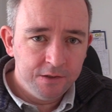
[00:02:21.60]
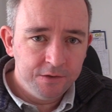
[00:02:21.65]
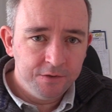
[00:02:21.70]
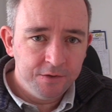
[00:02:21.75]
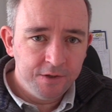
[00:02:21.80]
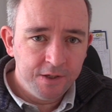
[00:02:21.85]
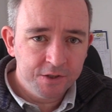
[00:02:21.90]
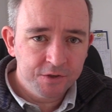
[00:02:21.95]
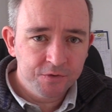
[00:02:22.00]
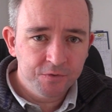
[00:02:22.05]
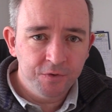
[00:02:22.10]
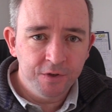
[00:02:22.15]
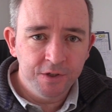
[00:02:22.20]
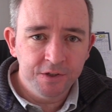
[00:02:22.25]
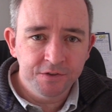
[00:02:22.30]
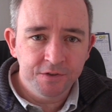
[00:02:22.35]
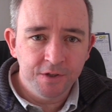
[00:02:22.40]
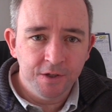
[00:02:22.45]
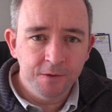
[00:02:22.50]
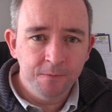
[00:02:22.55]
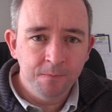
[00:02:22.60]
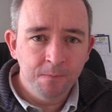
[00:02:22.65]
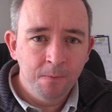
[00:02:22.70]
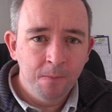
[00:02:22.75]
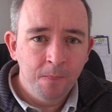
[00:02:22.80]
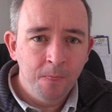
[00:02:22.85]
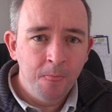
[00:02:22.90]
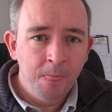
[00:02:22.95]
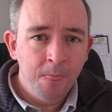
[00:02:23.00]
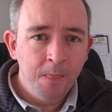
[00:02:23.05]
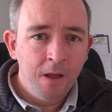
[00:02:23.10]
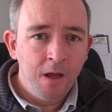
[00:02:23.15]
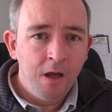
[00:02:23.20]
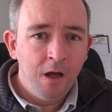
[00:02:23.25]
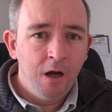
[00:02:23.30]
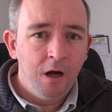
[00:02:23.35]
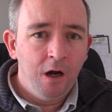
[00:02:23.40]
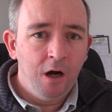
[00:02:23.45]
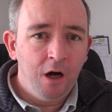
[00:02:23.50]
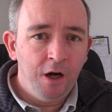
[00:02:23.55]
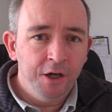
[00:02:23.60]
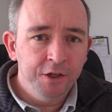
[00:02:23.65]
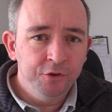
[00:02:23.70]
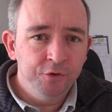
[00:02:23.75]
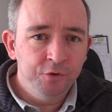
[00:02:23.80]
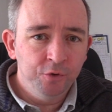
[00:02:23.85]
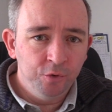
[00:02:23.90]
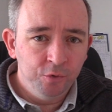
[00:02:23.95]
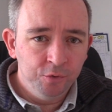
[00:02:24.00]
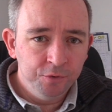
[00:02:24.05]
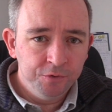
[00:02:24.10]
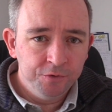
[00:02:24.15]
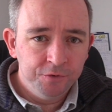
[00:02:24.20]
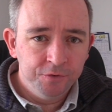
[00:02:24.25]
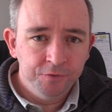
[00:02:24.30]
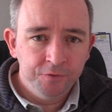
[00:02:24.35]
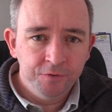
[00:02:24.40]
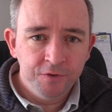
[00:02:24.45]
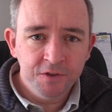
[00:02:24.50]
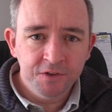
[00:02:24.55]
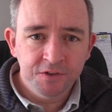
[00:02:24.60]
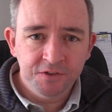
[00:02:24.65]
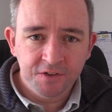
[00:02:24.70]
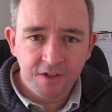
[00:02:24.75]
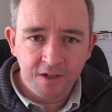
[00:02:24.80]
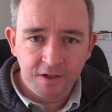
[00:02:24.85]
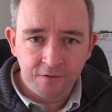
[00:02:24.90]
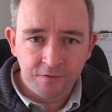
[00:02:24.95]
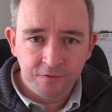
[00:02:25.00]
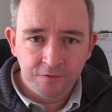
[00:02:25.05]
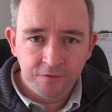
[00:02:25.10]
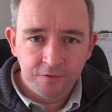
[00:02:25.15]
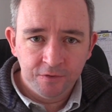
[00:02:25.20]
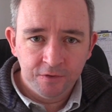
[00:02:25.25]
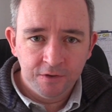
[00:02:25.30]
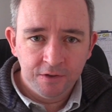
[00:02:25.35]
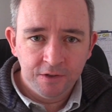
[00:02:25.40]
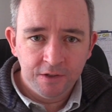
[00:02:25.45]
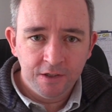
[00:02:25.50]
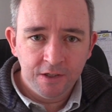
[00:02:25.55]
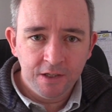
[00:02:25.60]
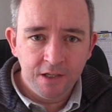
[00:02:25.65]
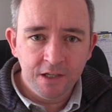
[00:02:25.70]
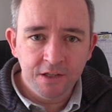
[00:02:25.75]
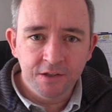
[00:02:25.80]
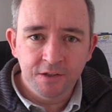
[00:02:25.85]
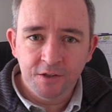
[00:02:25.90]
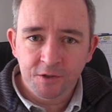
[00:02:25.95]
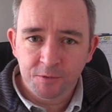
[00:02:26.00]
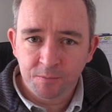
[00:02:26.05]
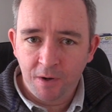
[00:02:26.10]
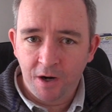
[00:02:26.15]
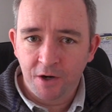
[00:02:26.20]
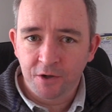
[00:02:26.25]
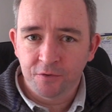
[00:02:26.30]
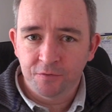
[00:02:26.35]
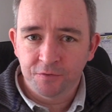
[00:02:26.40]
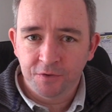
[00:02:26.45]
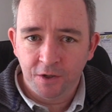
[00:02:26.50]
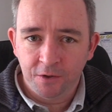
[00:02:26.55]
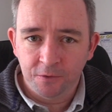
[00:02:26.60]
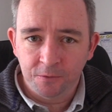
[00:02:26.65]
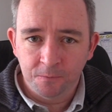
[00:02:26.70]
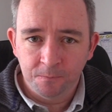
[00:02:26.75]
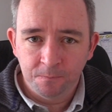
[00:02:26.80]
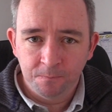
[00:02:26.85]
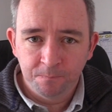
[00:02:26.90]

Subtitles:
The next phrase then, I don't feel safe in this part of town.